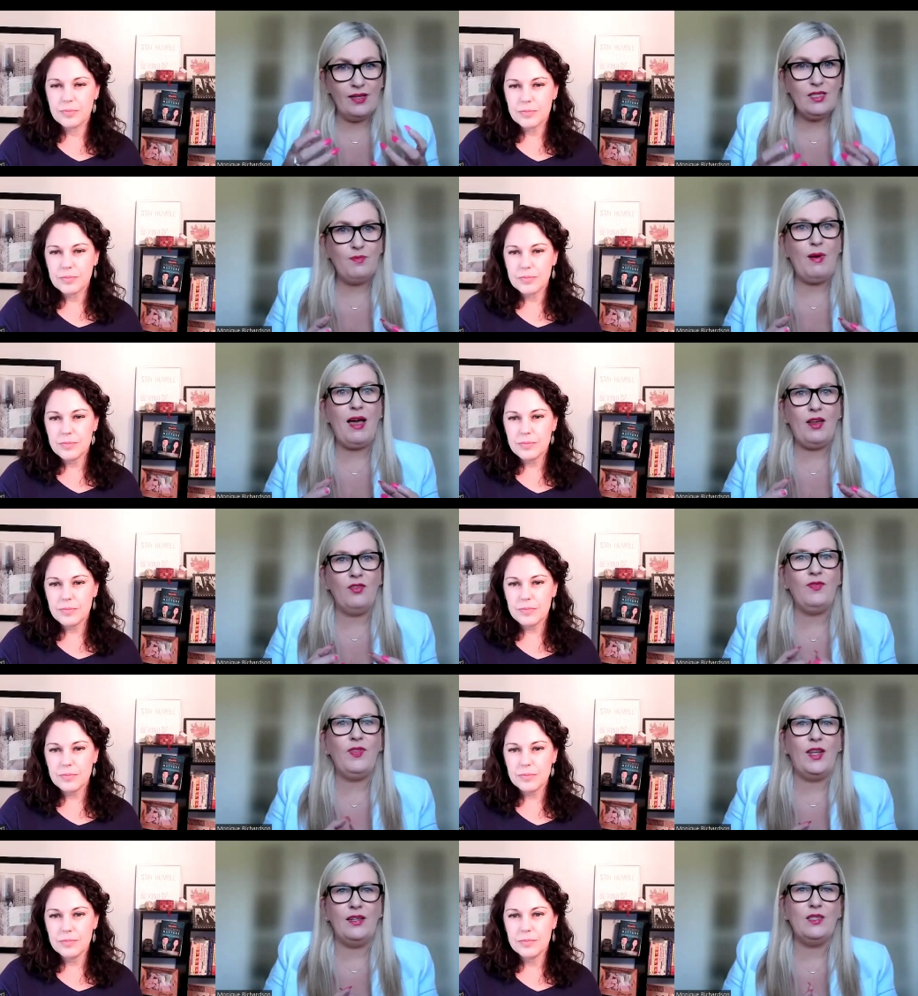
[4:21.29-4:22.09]
Speaker 1: as part of
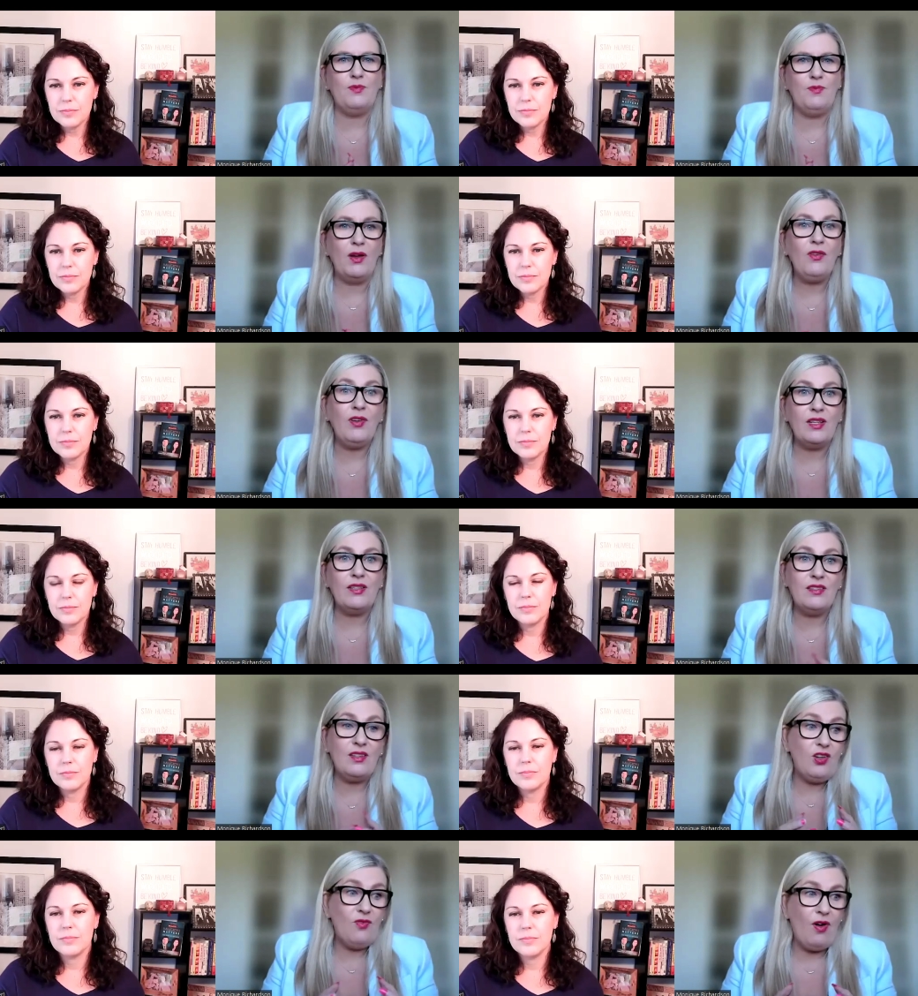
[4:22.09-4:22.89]
that experience.
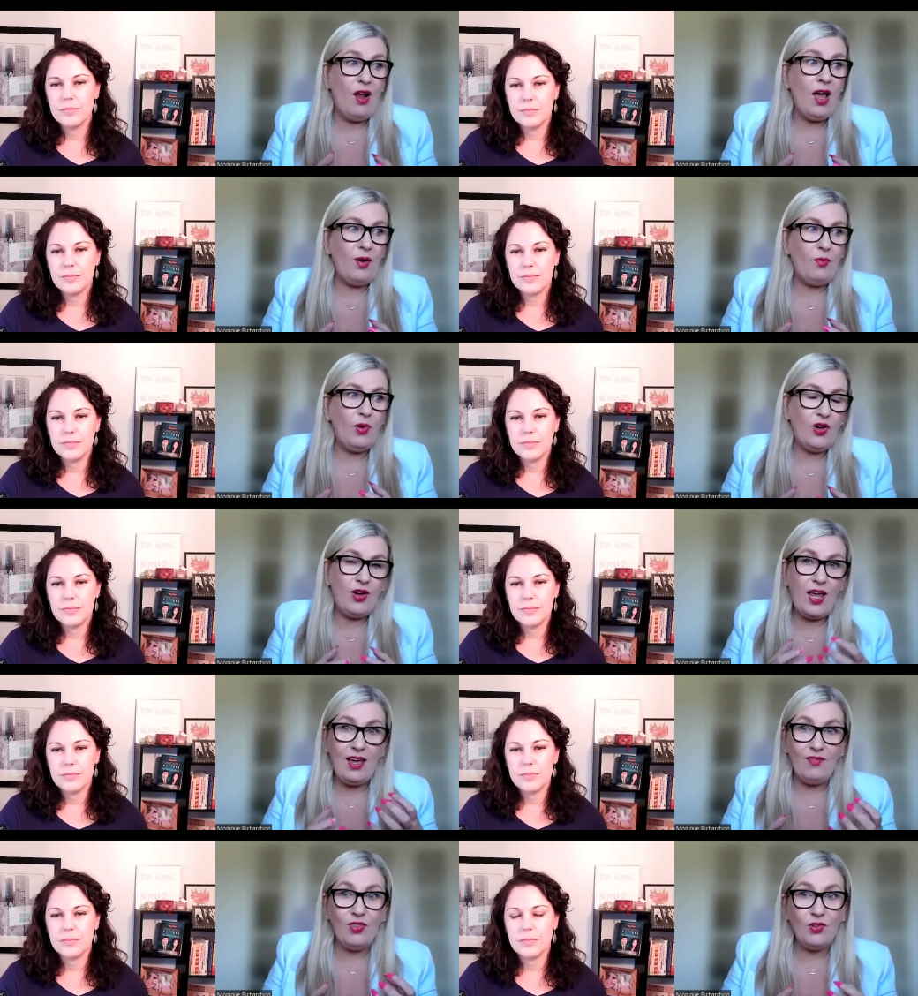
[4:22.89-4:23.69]
And you're right, we're going to
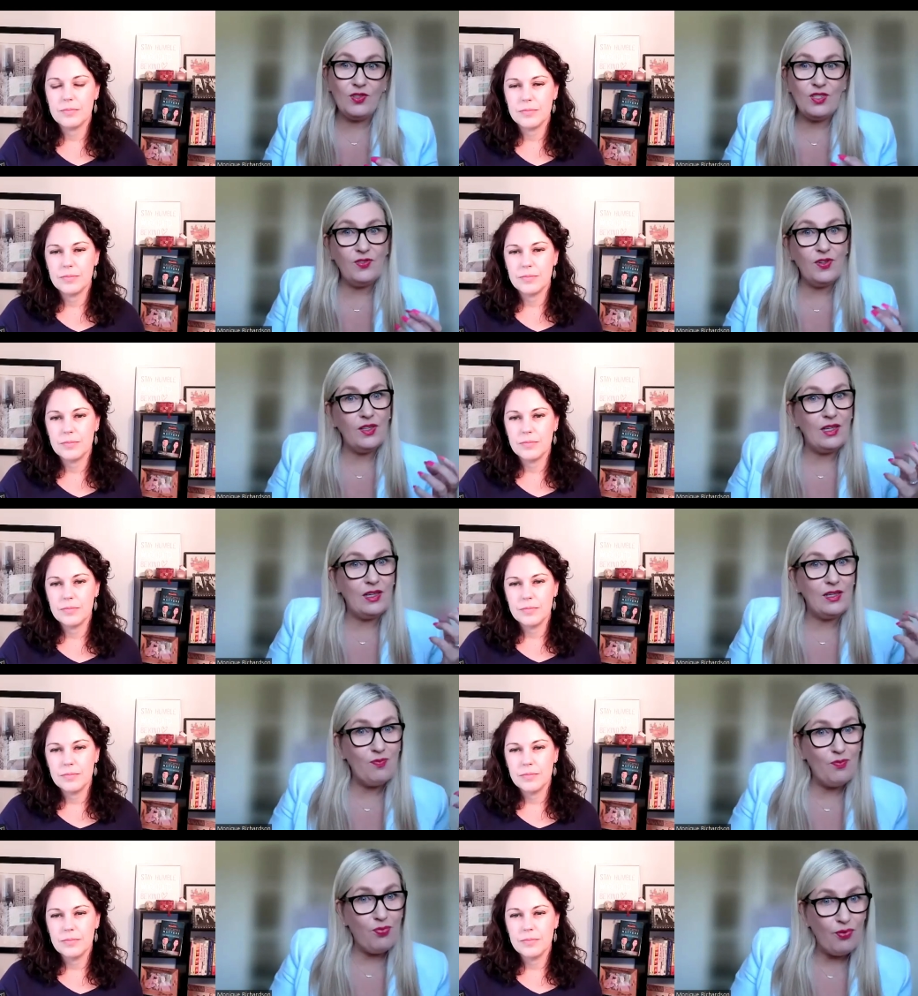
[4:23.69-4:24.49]
have those
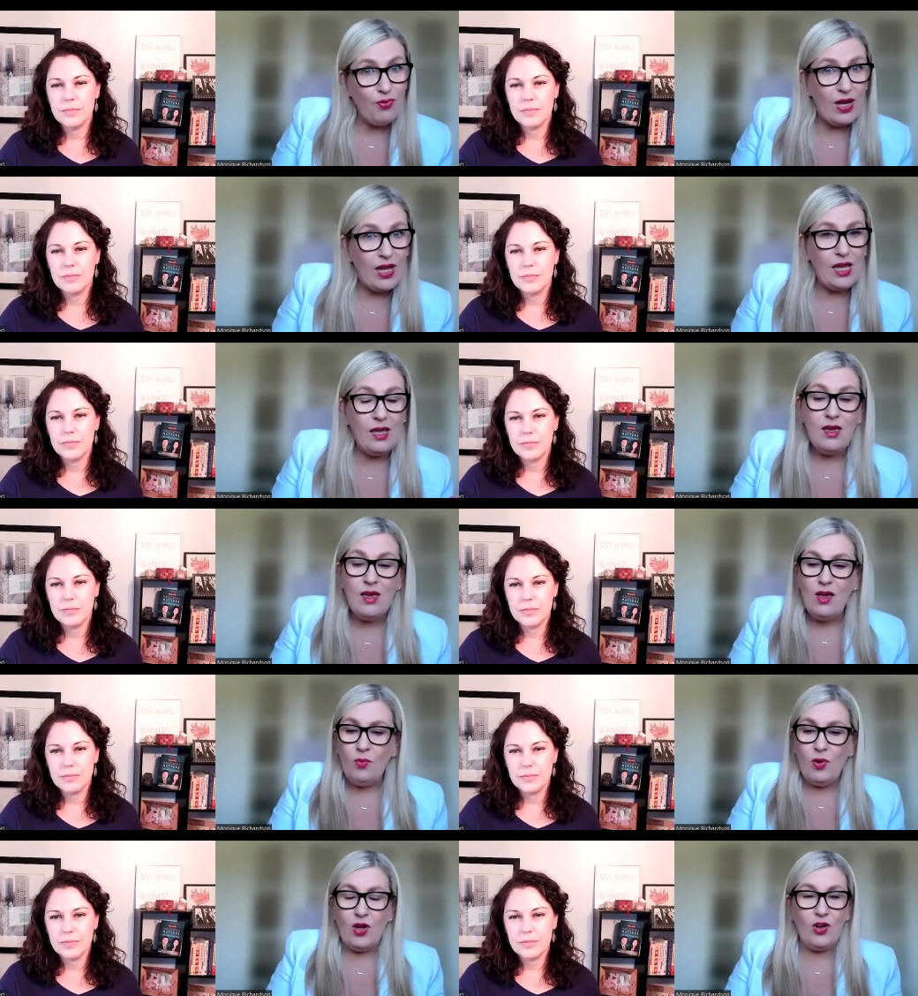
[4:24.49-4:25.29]
feelings pre,
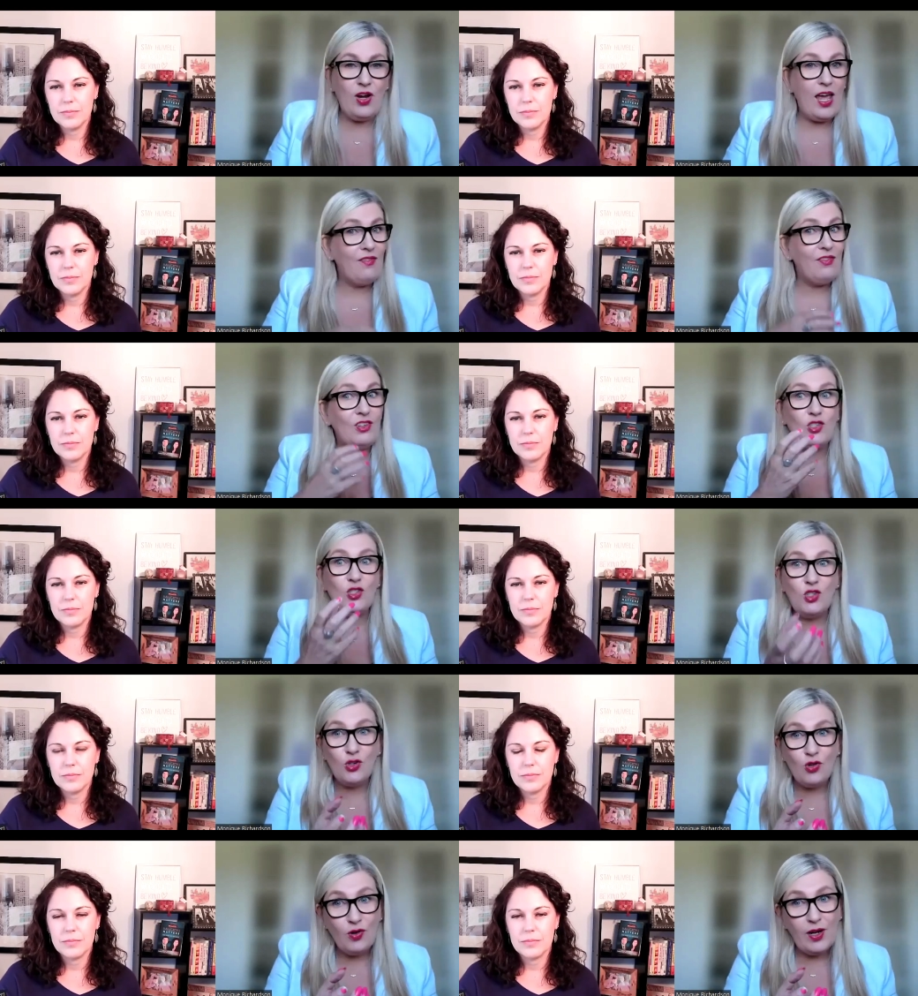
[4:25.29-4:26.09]
we're going to have it
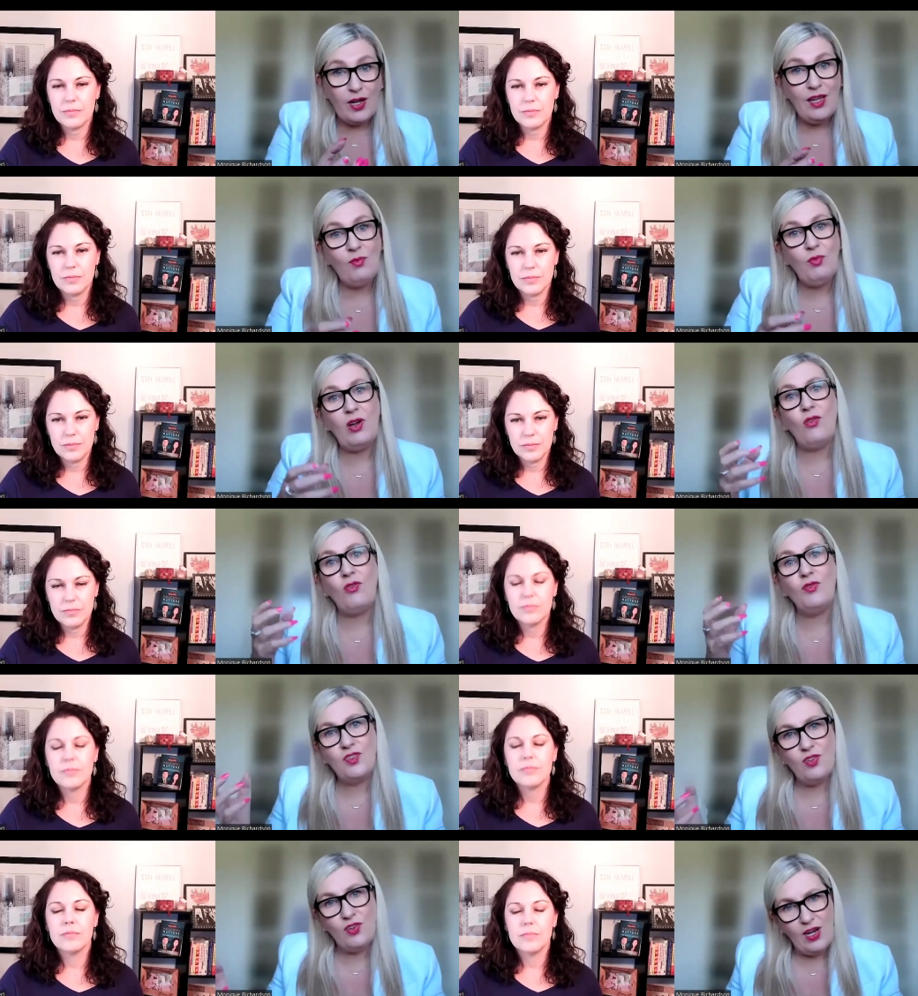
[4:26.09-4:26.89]
during, and we're
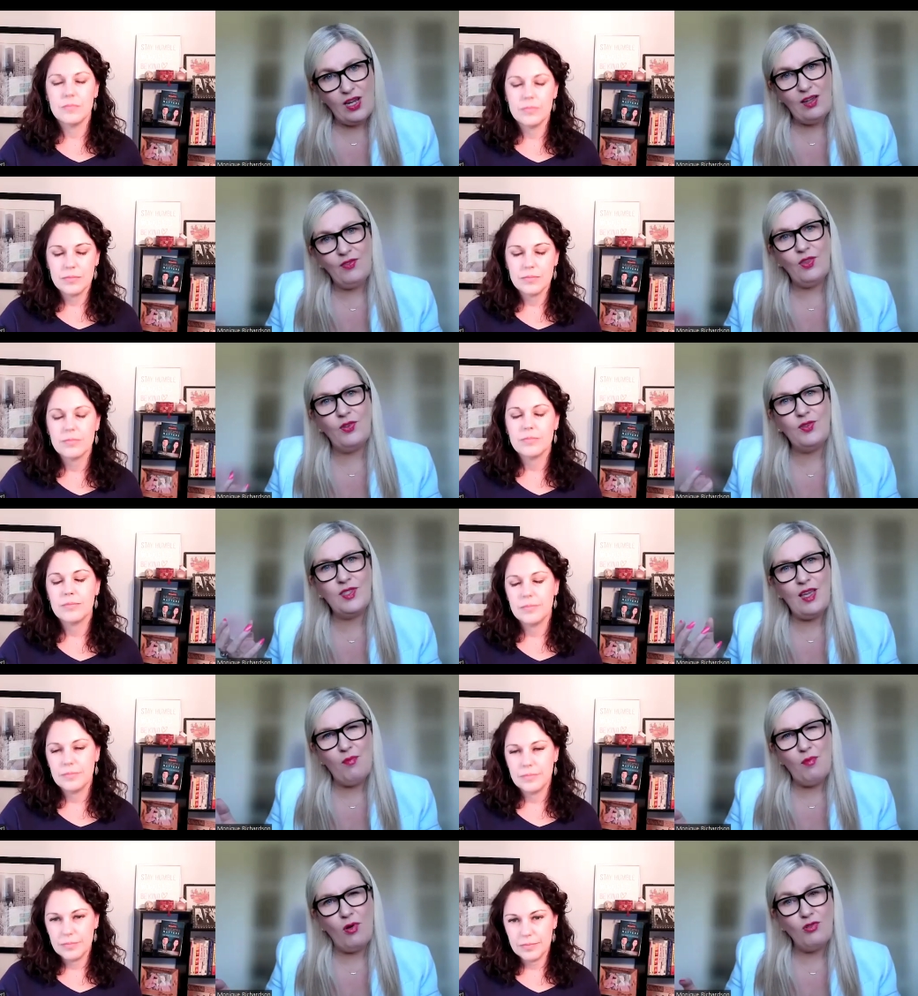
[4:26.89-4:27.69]
also going to have those
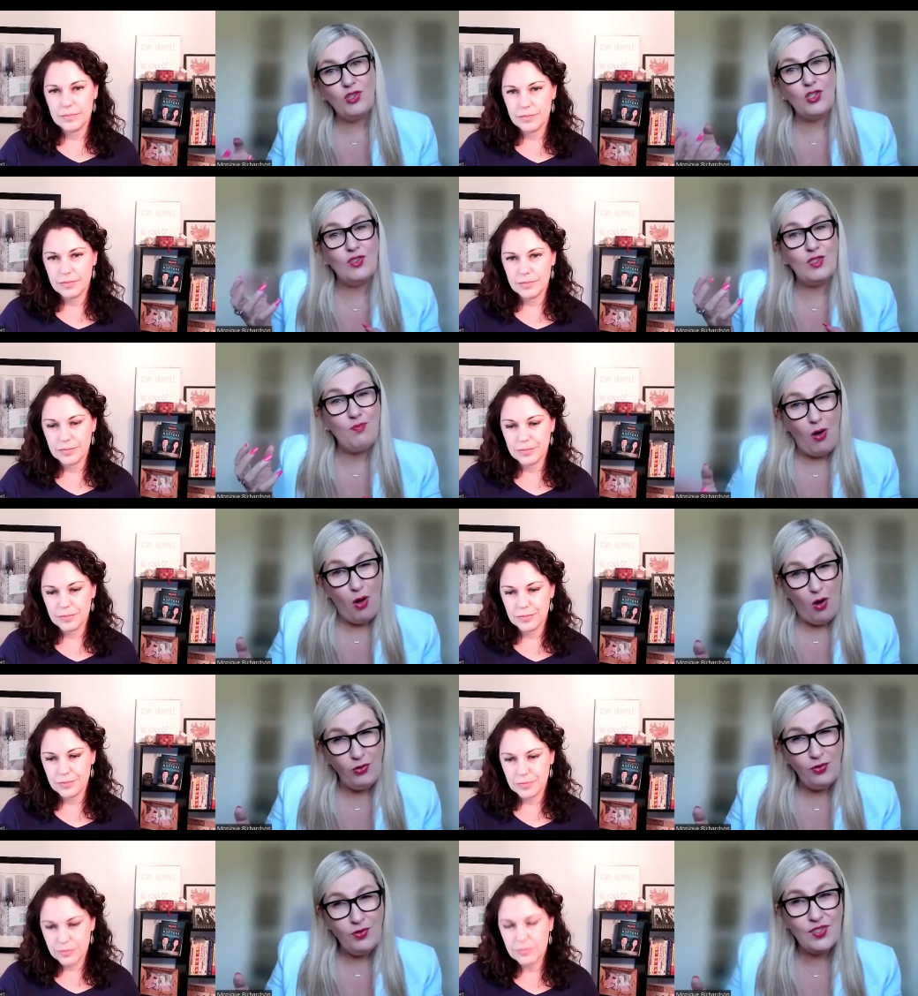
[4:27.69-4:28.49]
emotions
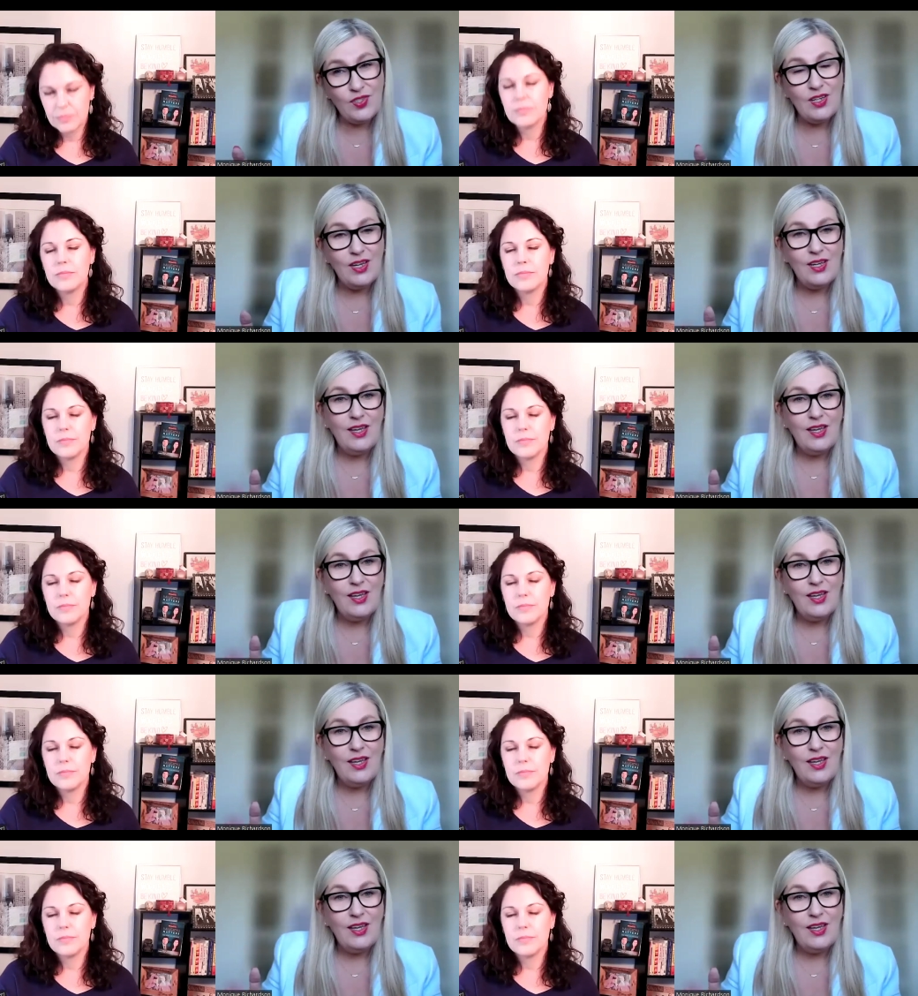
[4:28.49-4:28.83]
post.